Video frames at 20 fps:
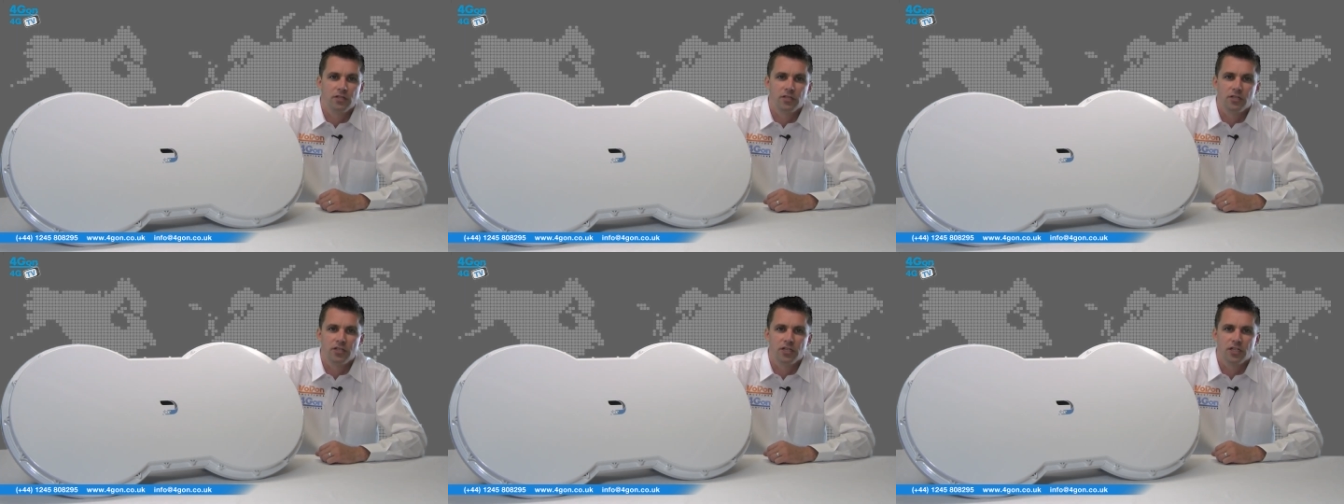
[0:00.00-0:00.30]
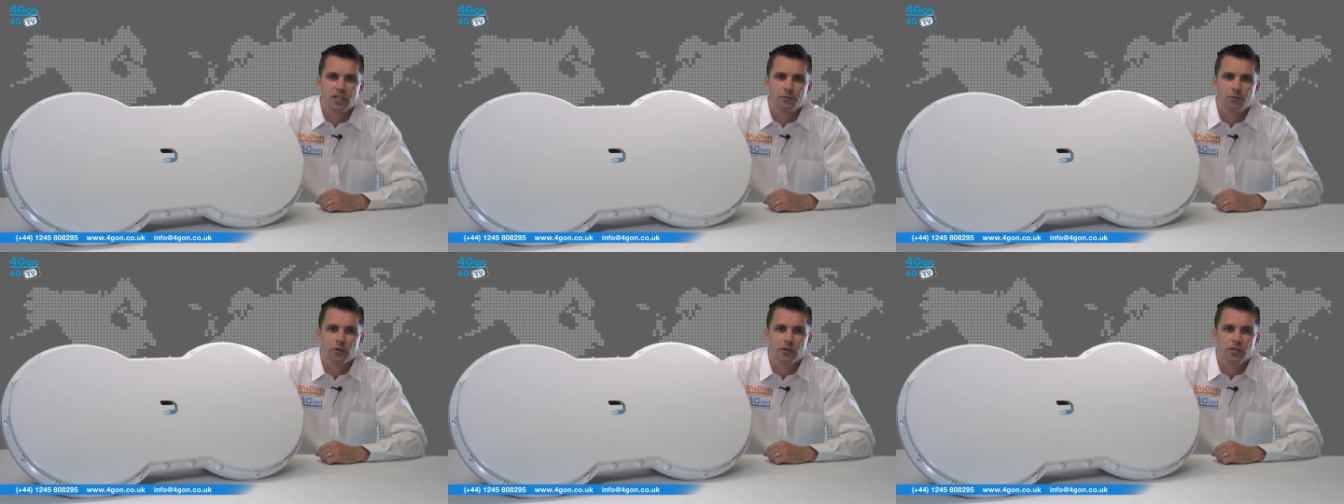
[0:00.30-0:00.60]
to
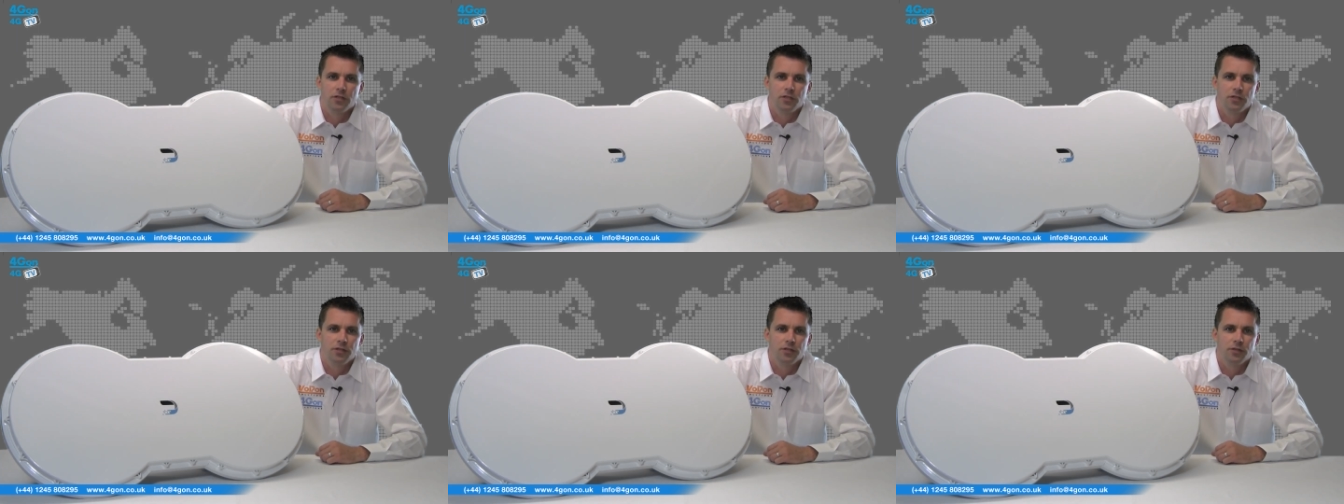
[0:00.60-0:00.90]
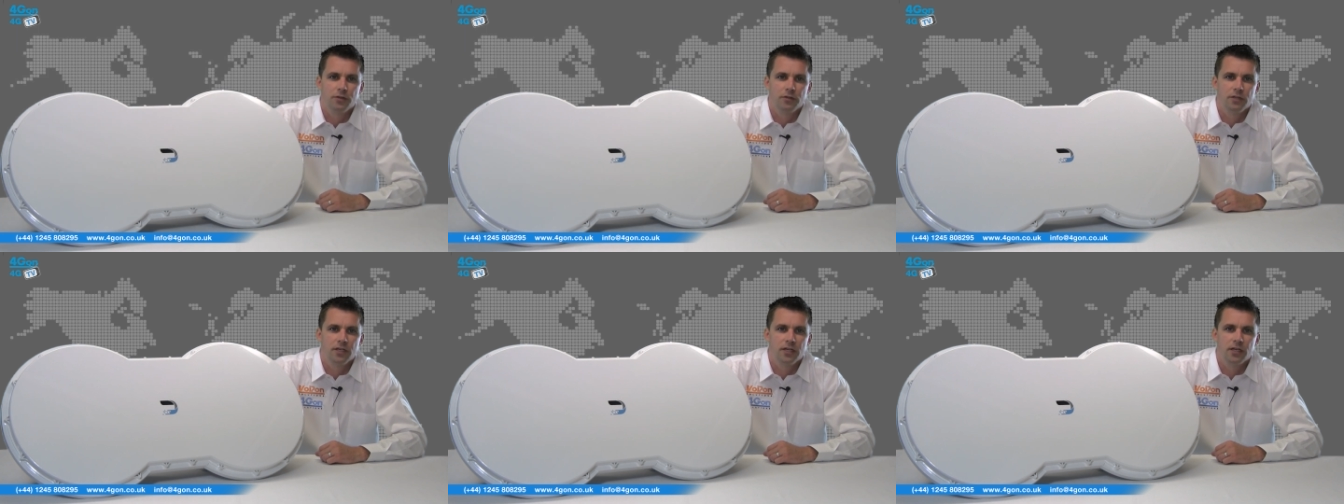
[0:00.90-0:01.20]

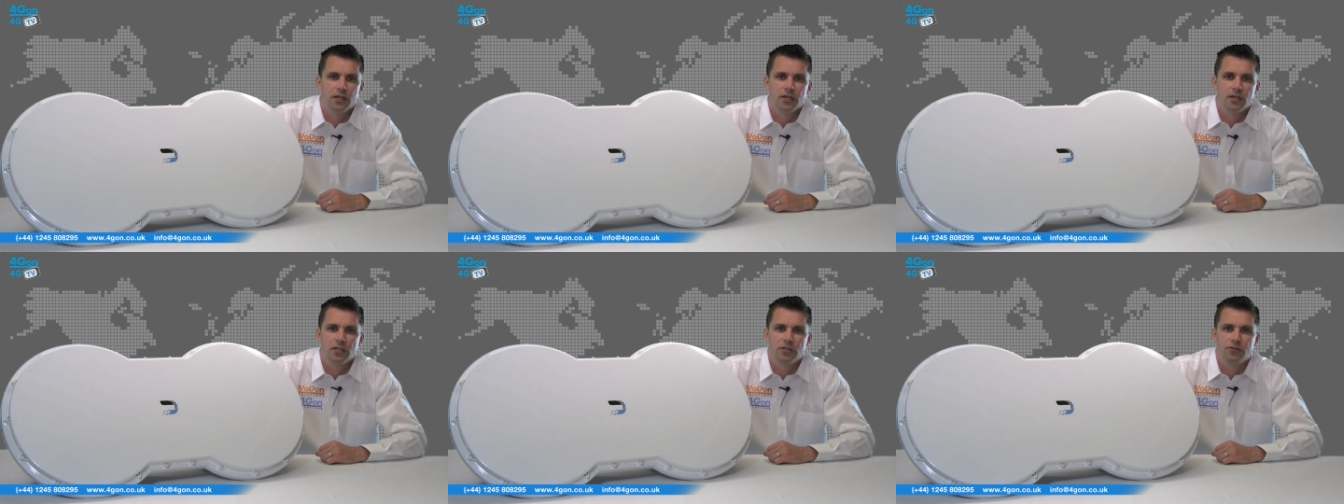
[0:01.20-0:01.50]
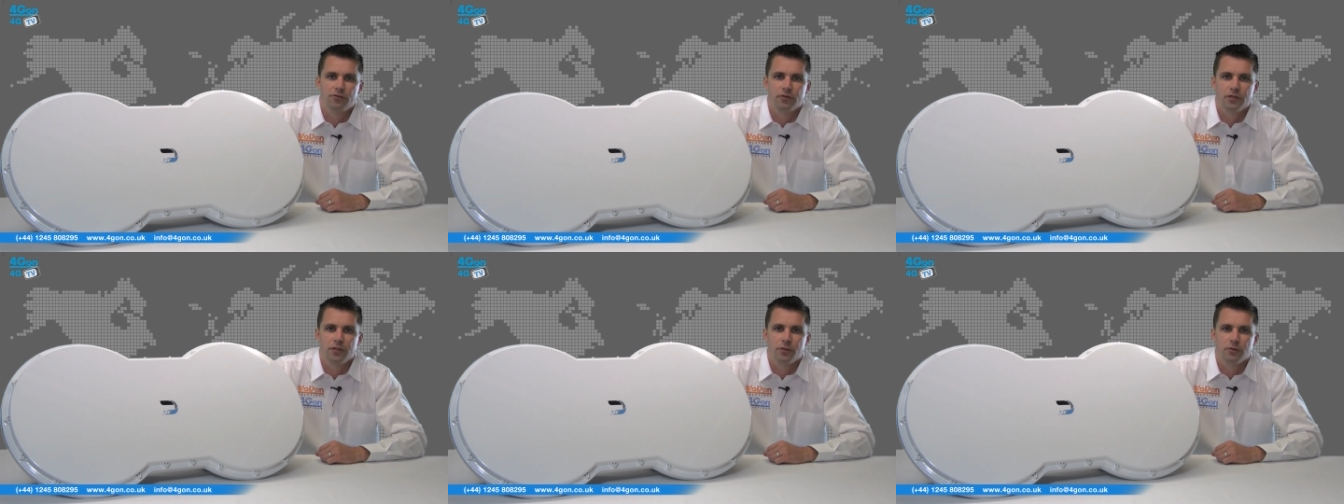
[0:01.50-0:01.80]
6.2 GHz
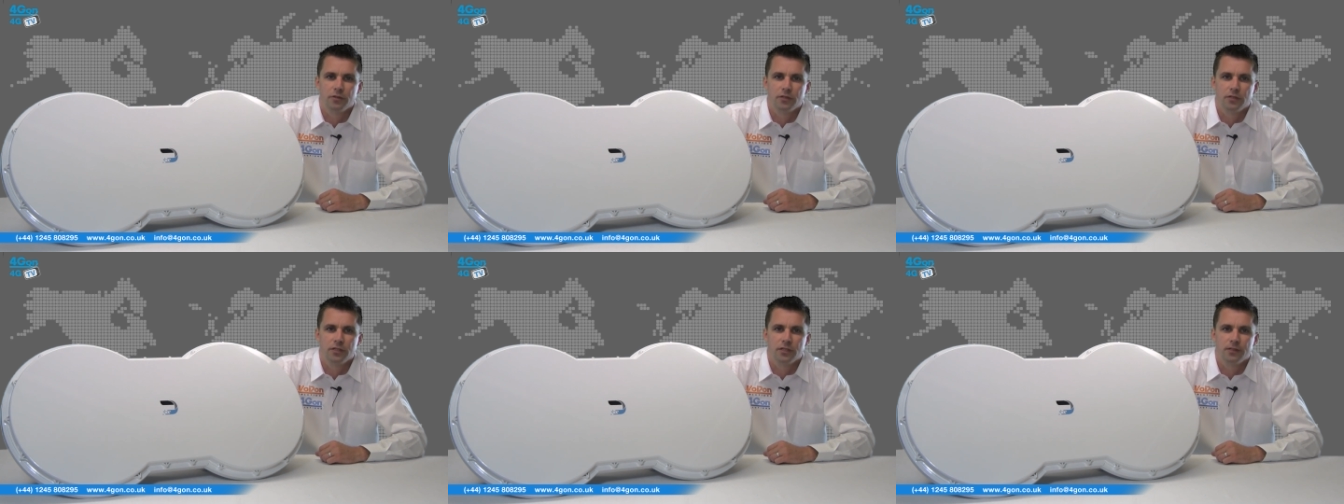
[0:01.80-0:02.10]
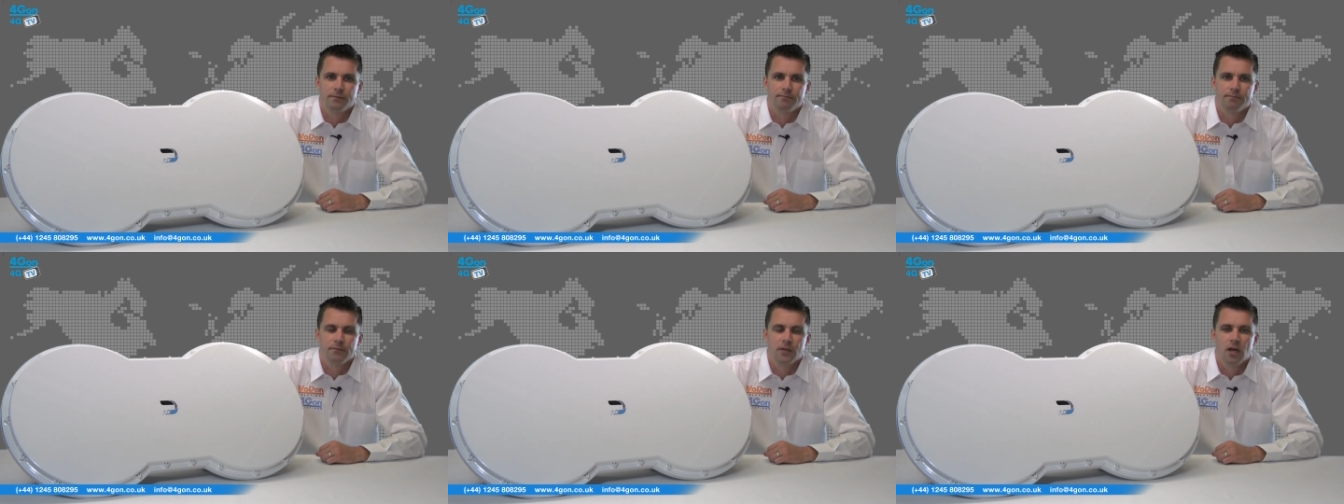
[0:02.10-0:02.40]
frequency,